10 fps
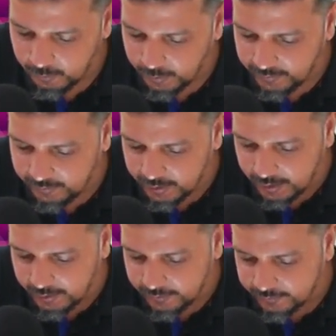
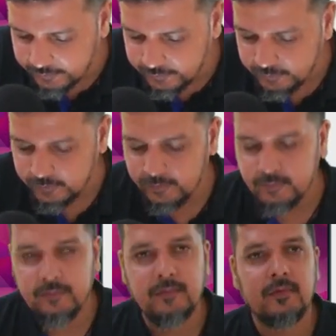Third,
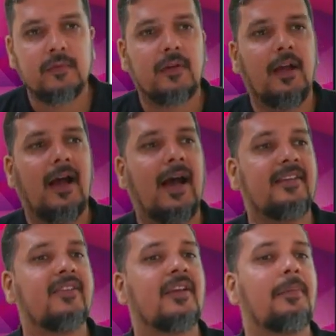as
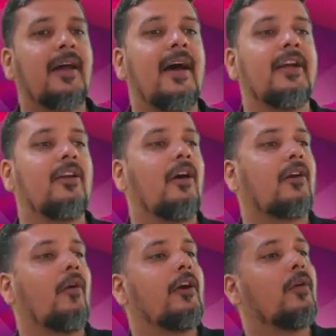a supplier, you are
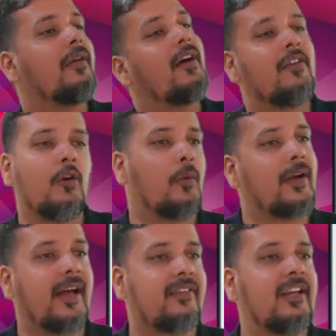going to reverse output
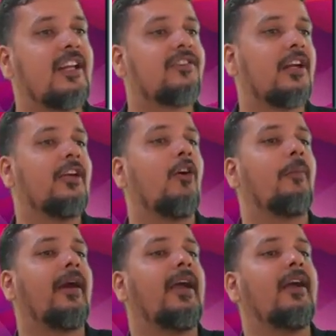tax. Initially, you are
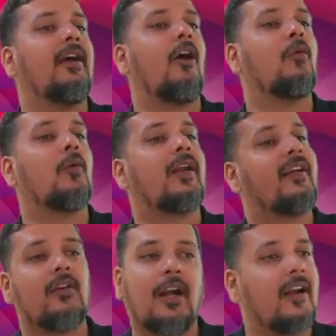paid output
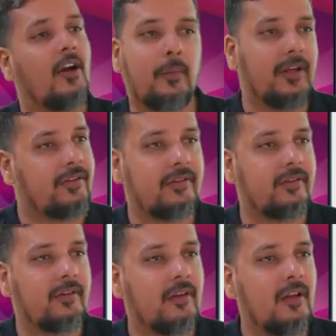tax on 100 rupees.
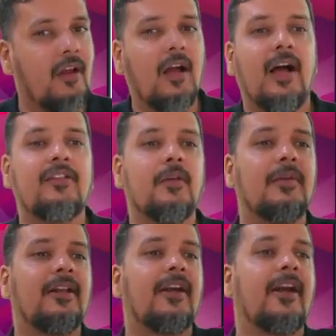Assume
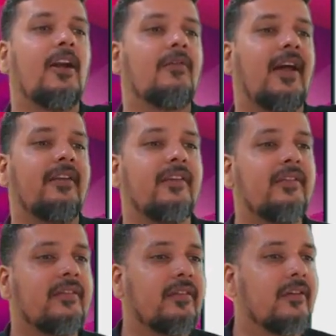that the rate of tax
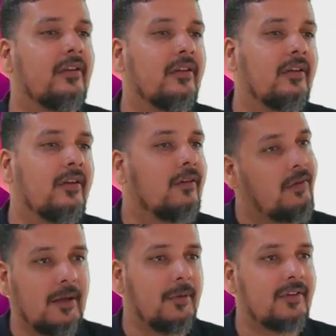is
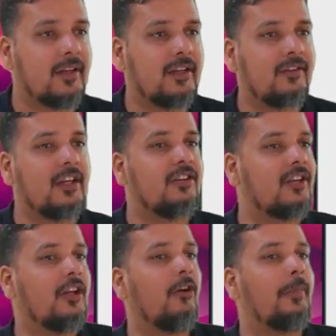5%.
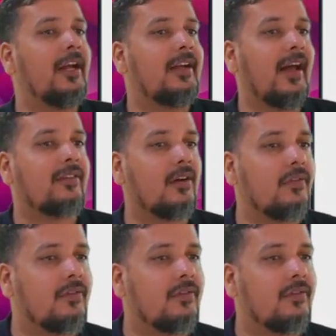Initially, you are paid tax of